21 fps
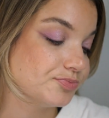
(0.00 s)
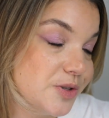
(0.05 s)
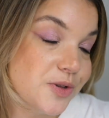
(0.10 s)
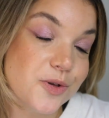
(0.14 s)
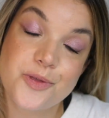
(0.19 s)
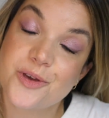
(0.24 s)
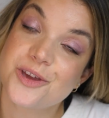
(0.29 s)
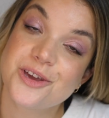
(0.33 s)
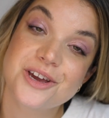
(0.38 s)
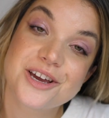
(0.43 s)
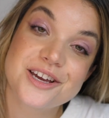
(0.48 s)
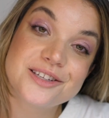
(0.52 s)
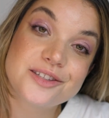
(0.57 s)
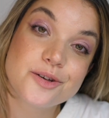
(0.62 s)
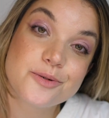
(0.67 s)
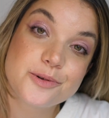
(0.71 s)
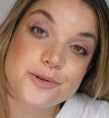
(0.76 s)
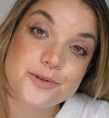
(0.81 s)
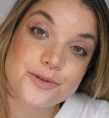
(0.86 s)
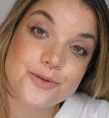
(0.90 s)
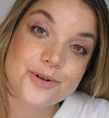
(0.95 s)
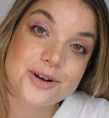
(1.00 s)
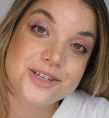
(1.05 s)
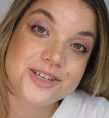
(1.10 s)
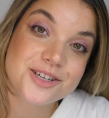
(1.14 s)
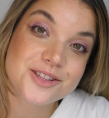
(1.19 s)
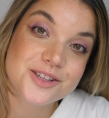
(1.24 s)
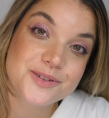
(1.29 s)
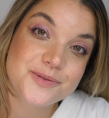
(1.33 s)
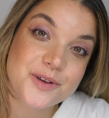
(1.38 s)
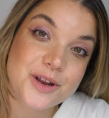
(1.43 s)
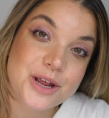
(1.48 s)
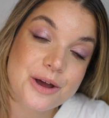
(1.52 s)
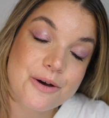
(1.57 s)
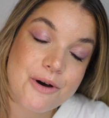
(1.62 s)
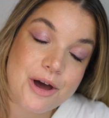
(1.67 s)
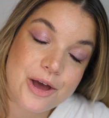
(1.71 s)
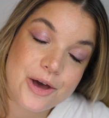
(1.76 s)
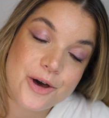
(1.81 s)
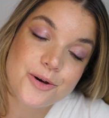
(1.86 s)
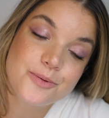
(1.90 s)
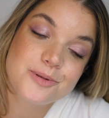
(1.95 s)
So thank you guys so much for watching this video.
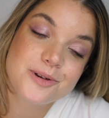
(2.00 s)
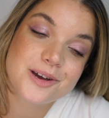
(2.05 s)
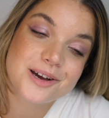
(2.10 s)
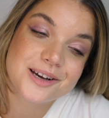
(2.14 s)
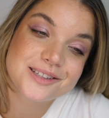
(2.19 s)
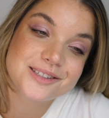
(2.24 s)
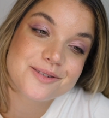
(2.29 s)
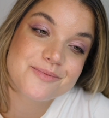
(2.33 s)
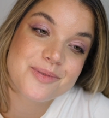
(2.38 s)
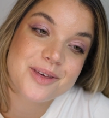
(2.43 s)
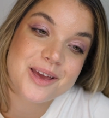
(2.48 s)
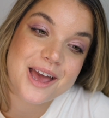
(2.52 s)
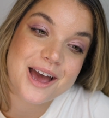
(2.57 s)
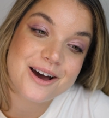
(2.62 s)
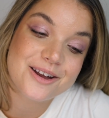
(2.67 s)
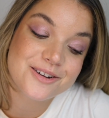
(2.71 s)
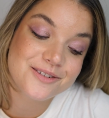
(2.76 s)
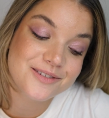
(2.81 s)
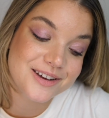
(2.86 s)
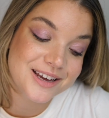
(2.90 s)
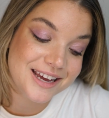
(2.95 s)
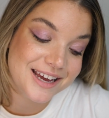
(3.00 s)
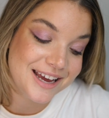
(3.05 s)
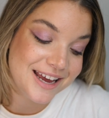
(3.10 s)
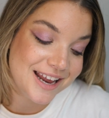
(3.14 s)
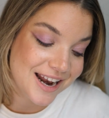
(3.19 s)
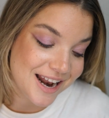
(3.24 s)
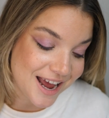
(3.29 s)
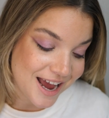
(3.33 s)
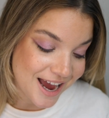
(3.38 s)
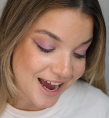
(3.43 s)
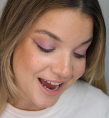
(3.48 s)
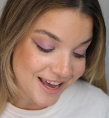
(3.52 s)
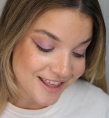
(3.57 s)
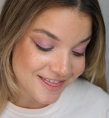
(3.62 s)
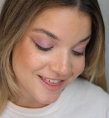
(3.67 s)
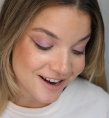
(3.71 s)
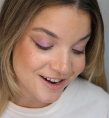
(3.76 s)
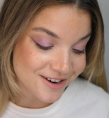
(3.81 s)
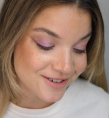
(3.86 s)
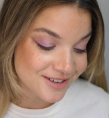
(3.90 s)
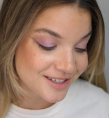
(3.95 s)
I hope you got something out of it. I
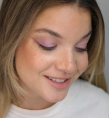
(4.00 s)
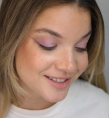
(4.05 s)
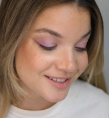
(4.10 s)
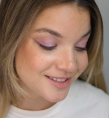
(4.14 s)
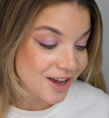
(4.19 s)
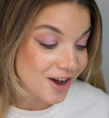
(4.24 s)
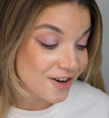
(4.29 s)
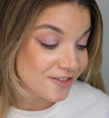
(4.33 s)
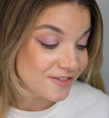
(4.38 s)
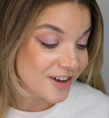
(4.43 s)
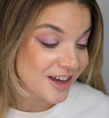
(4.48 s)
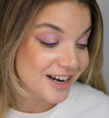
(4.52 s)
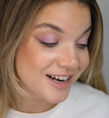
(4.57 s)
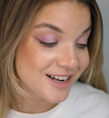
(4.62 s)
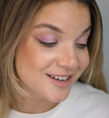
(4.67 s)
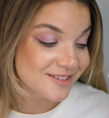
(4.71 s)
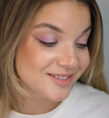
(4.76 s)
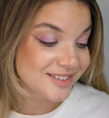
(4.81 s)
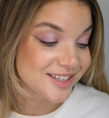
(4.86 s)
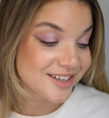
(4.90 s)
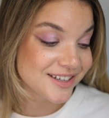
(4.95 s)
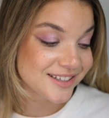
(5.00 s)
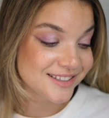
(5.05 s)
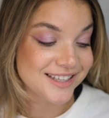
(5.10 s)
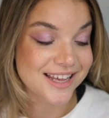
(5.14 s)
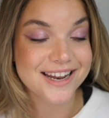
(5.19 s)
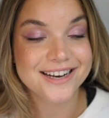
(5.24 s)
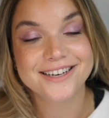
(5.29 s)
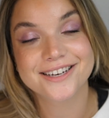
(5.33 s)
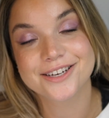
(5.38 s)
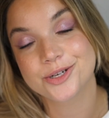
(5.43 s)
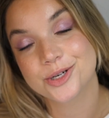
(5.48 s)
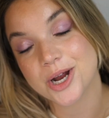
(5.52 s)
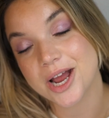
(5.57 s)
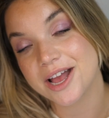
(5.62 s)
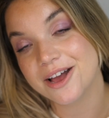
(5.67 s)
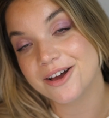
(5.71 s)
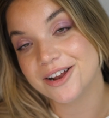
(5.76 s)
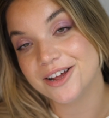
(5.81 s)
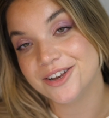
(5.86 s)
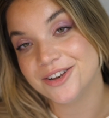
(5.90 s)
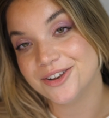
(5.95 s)
thought it was so fun and I'm so excited to
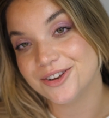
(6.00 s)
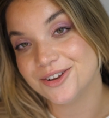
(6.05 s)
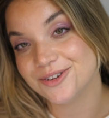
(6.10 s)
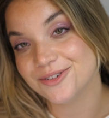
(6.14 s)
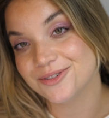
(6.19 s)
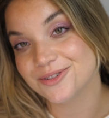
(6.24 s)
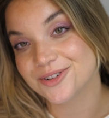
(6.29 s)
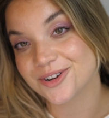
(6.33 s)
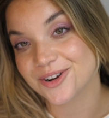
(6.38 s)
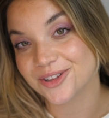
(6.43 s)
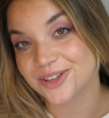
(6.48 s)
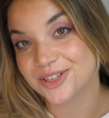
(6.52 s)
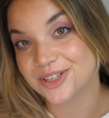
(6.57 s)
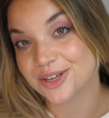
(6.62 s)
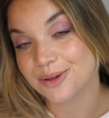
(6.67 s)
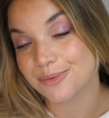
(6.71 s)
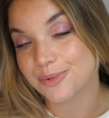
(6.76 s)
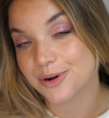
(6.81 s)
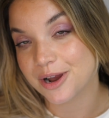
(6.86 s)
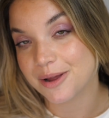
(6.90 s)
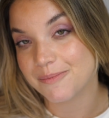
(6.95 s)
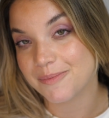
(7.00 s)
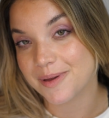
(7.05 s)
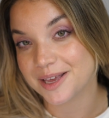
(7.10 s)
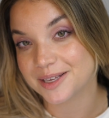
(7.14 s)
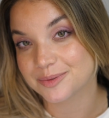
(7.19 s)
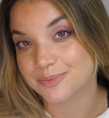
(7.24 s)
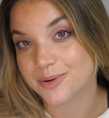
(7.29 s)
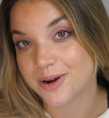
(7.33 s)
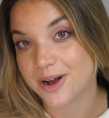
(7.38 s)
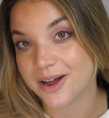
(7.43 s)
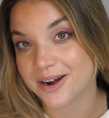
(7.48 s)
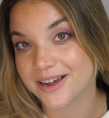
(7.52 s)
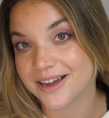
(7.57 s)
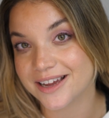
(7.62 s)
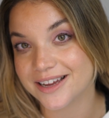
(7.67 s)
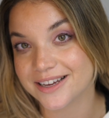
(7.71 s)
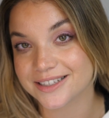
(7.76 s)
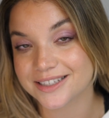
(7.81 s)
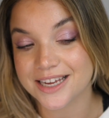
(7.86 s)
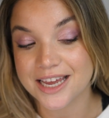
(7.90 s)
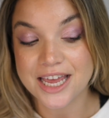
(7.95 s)
try out a new Charlotte Tilbury based
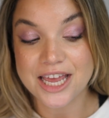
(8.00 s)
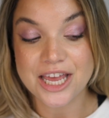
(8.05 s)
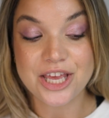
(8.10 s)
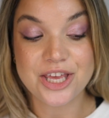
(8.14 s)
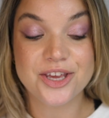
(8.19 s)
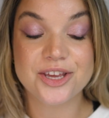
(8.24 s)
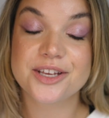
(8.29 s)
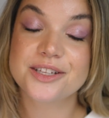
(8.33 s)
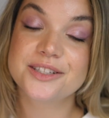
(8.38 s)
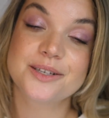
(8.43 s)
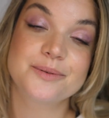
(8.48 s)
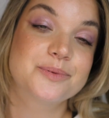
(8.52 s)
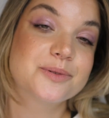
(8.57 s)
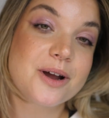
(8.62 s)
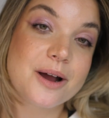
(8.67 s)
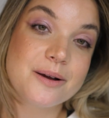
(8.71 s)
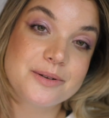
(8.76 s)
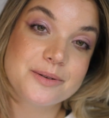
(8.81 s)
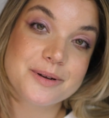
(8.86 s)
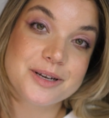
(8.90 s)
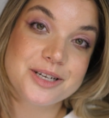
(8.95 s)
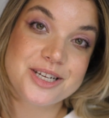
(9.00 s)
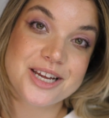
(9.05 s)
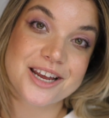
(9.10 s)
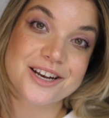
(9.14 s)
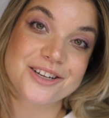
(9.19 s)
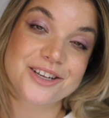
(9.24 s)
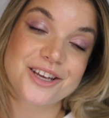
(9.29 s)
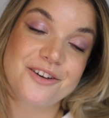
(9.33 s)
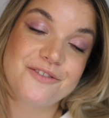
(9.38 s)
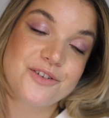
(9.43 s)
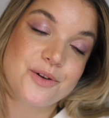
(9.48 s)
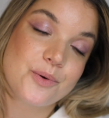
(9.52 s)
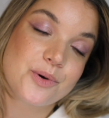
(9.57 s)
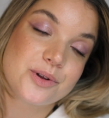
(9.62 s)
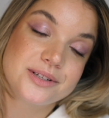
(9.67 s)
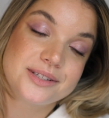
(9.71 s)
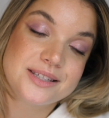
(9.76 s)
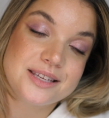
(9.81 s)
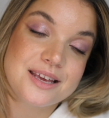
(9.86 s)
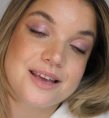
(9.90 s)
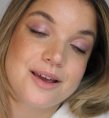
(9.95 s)
product. You can subscribe to my channel if you
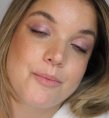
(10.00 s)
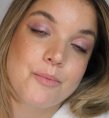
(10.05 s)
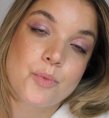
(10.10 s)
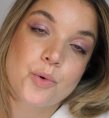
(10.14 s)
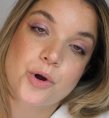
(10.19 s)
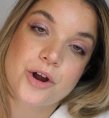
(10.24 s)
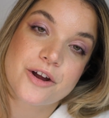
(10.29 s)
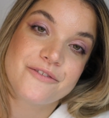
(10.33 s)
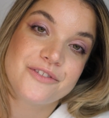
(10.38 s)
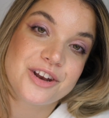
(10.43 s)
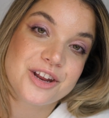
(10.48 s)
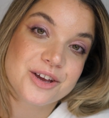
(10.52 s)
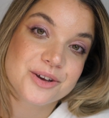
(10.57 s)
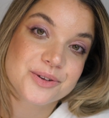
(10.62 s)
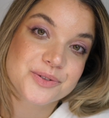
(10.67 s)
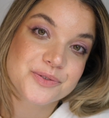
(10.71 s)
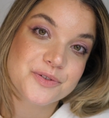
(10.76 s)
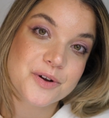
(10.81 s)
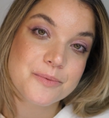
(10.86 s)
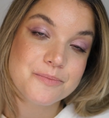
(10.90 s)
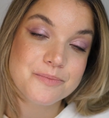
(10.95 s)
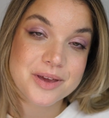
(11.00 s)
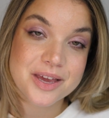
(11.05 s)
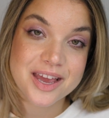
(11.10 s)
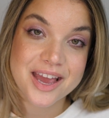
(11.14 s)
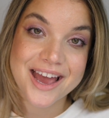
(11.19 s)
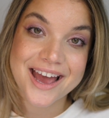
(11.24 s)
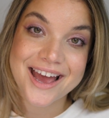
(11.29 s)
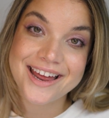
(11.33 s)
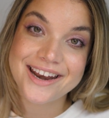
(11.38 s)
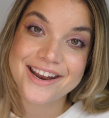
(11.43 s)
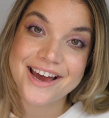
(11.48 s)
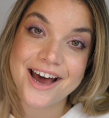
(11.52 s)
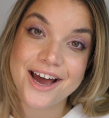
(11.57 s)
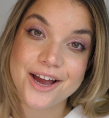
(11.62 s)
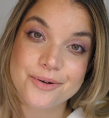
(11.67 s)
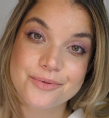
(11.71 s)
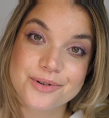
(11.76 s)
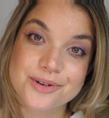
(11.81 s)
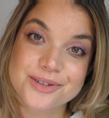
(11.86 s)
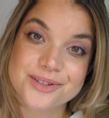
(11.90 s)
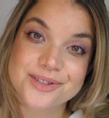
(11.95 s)
want to see more videos from me and
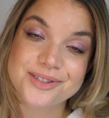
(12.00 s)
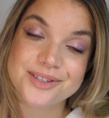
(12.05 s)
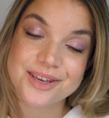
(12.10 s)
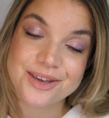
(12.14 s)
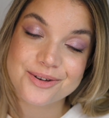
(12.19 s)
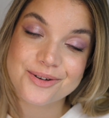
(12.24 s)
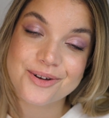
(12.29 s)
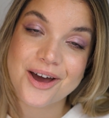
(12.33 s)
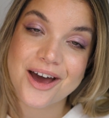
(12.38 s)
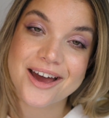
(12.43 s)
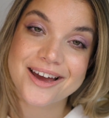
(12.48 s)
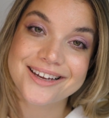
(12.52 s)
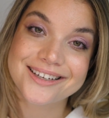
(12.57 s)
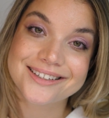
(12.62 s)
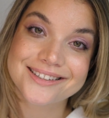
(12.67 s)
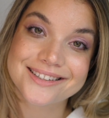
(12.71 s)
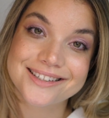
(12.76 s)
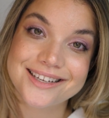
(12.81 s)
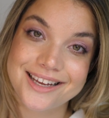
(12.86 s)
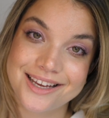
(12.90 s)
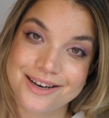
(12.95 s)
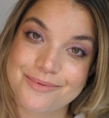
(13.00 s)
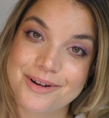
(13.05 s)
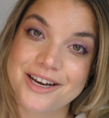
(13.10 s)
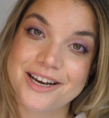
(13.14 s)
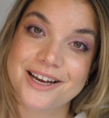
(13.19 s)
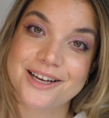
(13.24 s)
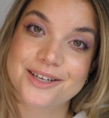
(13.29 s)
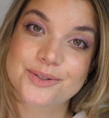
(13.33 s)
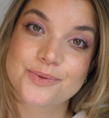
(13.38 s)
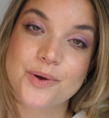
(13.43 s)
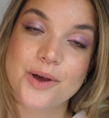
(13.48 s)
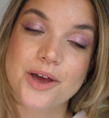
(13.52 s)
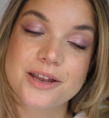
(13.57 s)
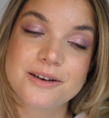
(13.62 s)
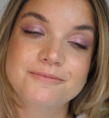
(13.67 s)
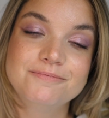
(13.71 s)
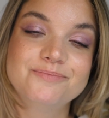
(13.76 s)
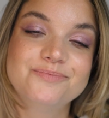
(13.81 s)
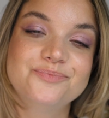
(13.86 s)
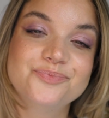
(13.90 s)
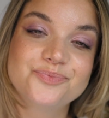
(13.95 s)
I will see you guys in my next
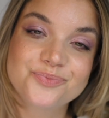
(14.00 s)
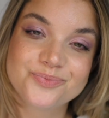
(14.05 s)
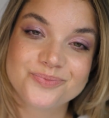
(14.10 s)
one.